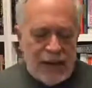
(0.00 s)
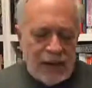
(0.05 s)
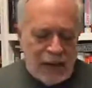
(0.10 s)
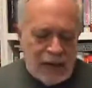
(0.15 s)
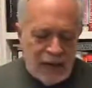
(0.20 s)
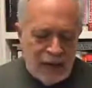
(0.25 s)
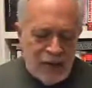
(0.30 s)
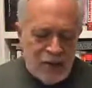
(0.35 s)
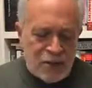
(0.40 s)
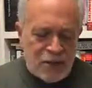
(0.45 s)

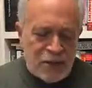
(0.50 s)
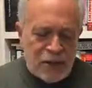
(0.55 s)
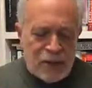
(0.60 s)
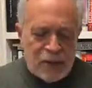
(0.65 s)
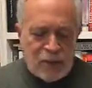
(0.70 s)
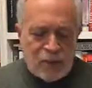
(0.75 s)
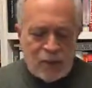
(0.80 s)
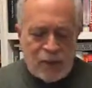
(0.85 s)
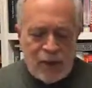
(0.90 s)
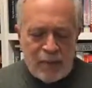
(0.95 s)
India's
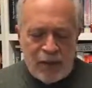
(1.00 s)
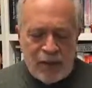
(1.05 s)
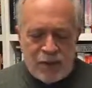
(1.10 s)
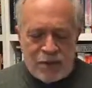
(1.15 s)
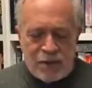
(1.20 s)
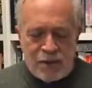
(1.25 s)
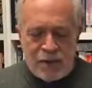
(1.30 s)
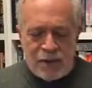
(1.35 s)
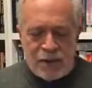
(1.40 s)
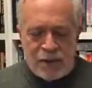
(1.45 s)
current prime
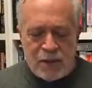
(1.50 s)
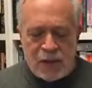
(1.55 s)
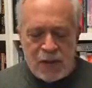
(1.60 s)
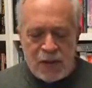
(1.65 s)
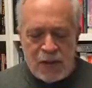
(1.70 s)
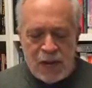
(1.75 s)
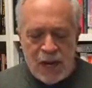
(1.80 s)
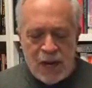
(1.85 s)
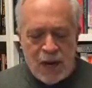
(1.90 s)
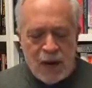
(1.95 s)
minister, and so on,